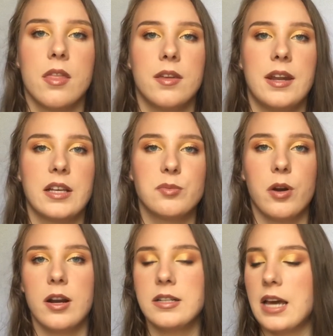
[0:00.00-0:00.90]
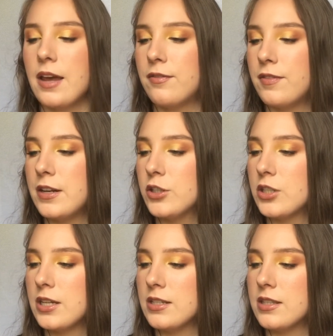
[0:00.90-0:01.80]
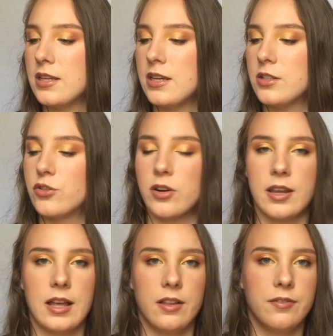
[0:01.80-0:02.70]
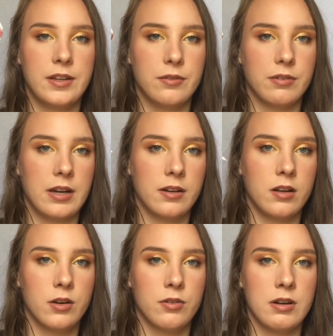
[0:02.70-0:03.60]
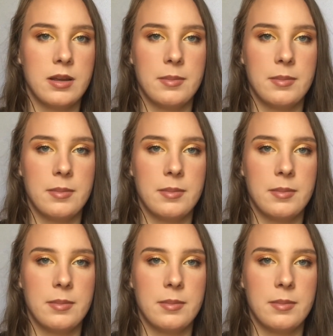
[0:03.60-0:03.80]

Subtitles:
The next product I finished is this Drunk Elephant Retinol Cream.